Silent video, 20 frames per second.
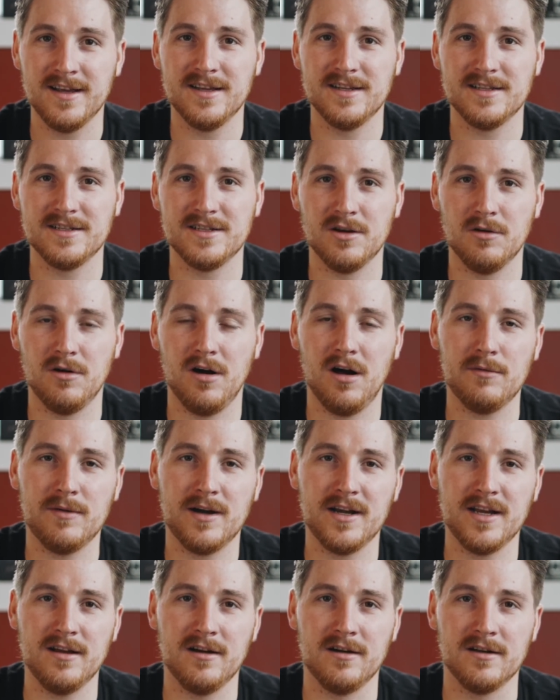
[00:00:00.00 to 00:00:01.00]
So
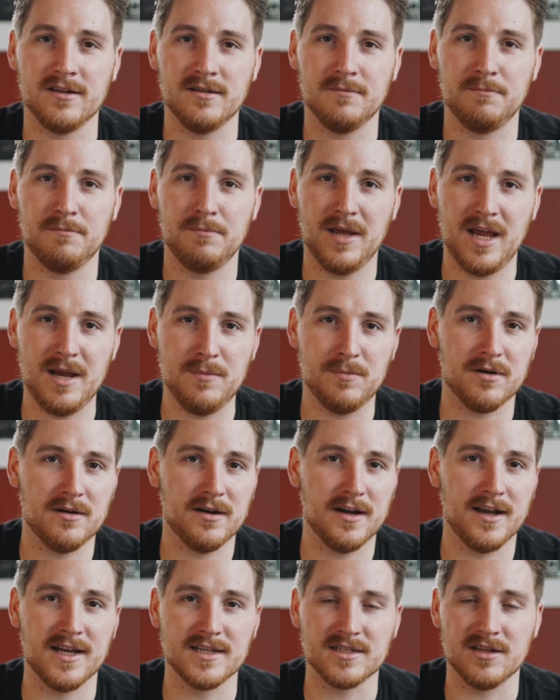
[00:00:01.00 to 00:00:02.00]
already on the paper,
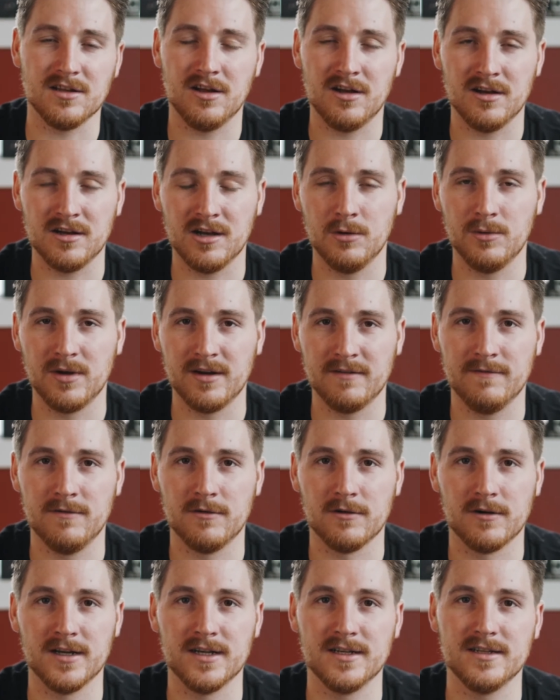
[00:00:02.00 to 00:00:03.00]
it has a lot going
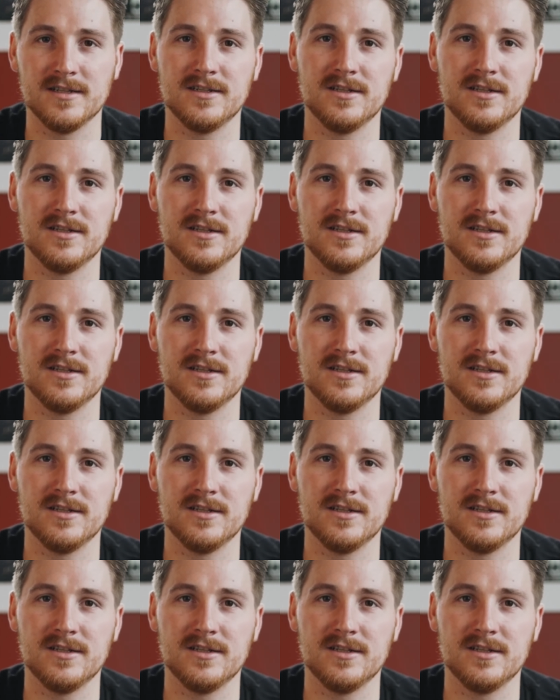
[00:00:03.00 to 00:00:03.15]
for it.